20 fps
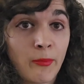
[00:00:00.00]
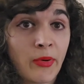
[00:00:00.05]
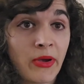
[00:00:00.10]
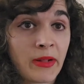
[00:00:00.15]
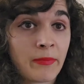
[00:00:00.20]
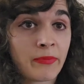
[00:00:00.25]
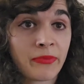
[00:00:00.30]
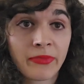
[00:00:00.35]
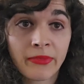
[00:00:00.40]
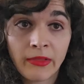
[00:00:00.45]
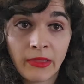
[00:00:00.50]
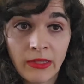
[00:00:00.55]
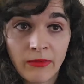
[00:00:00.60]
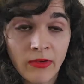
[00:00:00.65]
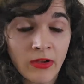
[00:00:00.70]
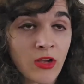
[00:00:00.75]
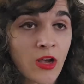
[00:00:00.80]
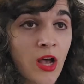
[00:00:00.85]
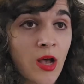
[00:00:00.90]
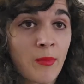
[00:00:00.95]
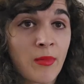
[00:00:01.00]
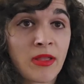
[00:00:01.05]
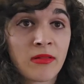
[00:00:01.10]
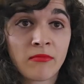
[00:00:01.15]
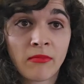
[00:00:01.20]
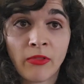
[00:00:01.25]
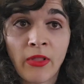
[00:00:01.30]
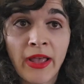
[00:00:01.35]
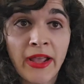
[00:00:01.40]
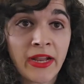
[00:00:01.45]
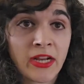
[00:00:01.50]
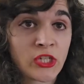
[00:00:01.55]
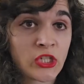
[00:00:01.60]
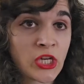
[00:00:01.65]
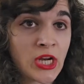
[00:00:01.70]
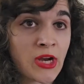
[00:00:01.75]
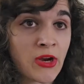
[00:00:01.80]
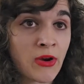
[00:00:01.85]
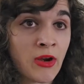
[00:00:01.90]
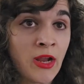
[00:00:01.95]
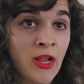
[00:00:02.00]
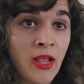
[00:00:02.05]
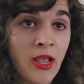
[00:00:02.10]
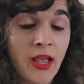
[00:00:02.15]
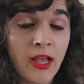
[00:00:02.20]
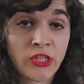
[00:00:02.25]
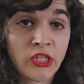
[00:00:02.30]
But leave a comment, like, share.